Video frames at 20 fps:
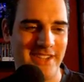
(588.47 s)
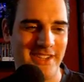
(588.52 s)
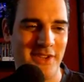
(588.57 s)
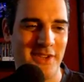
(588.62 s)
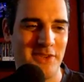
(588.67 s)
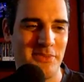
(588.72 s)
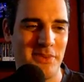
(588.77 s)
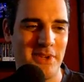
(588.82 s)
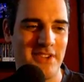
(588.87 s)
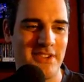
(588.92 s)
so it
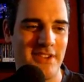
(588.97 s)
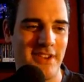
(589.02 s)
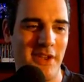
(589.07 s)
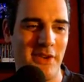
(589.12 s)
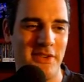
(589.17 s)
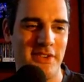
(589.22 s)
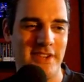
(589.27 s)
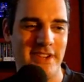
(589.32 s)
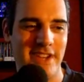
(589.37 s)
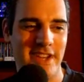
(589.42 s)
was a bit
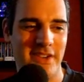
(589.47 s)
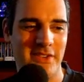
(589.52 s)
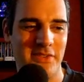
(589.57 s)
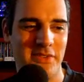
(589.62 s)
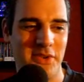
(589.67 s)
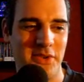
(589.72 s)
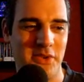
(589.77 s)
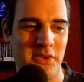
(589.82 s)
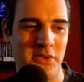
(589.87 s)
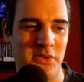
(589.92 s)
slow in the next
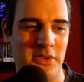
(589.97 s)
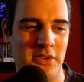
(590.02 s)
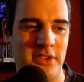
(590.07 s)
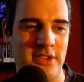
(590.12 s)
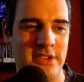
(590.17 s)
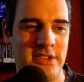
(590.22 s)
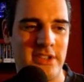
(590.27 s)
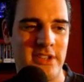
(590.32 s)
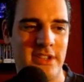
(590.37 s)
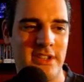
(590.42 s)
few
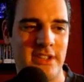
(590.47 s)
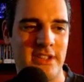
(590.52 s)
corners.